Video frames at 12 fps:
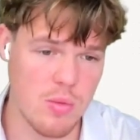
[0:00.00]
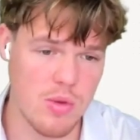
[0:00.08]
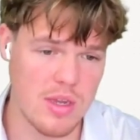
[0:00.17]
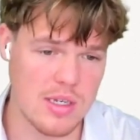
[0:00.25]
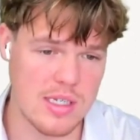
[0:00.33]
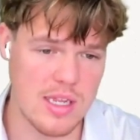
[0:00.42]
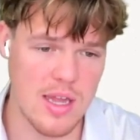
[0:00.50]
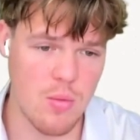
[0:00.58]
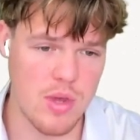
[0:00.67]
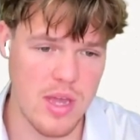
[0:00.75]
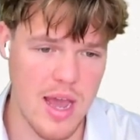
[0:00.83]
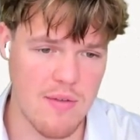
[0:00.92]
we can see that
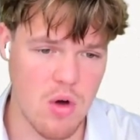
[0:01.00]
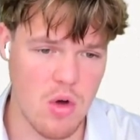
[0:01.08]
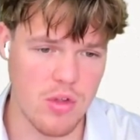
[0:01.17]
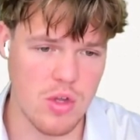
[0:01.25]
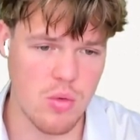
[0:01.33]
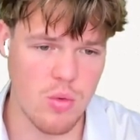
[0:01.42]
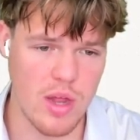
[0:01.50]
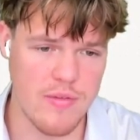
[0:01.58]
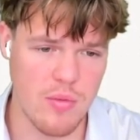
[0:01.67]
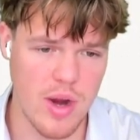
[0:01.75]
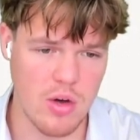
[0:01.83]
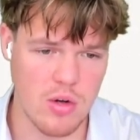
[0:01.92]
we have all the relevant
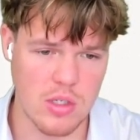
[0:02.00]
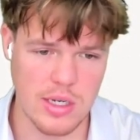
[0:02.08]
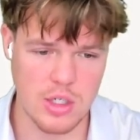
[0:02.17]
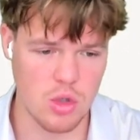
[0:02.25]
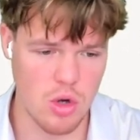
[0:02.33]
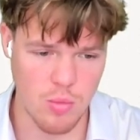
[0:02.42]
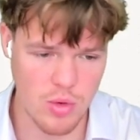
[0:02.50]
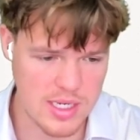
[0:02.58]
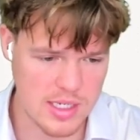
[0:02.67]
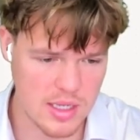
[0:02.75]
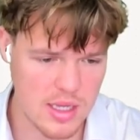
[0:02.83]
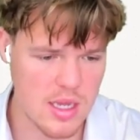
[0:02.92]
records that show up
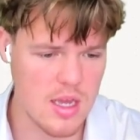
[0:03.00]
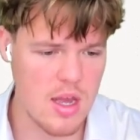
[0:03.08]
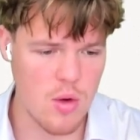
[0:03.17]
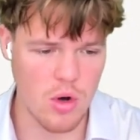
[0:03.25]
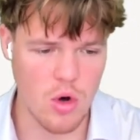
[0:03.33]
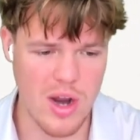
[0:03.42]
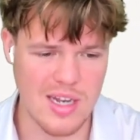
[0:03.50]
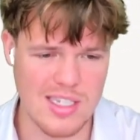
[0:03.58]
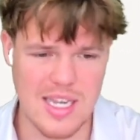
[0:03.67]
recently. we can going to go ahead and say